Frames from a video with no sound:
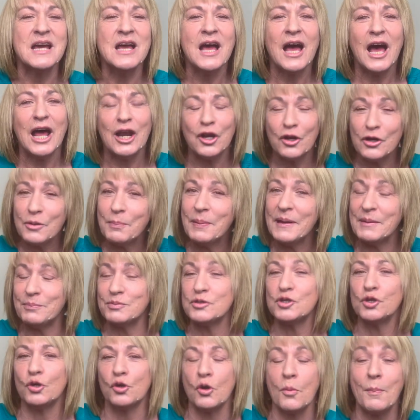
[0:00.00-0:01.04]
A lot of people
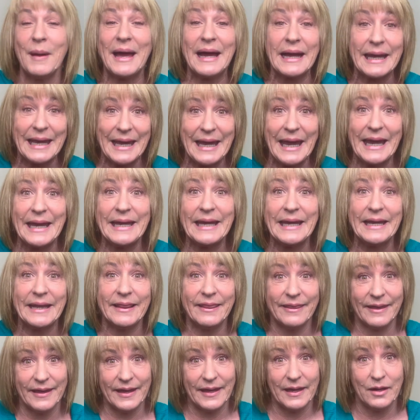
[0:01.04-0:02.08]
talk about getting
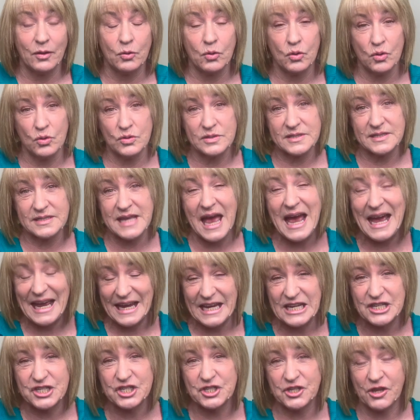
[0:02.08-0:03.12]
their horse
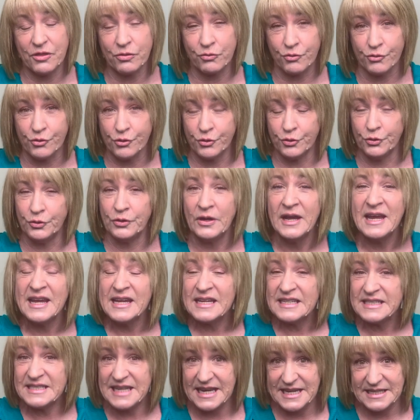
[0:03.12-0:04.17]
aged through
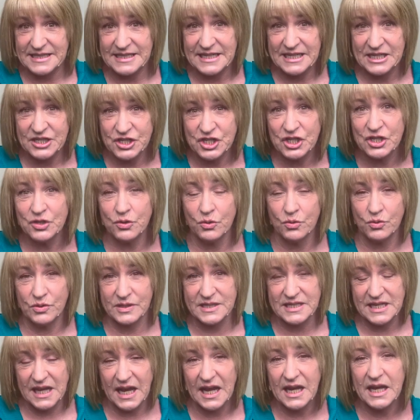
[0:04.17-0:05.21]
dentition or
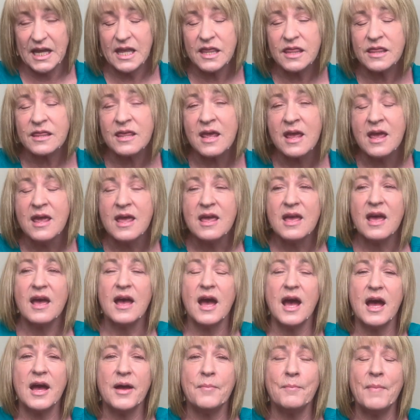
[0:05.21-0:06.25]
teeth.
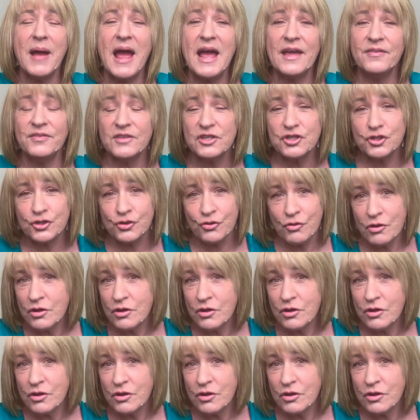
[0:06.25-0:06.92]
And the truth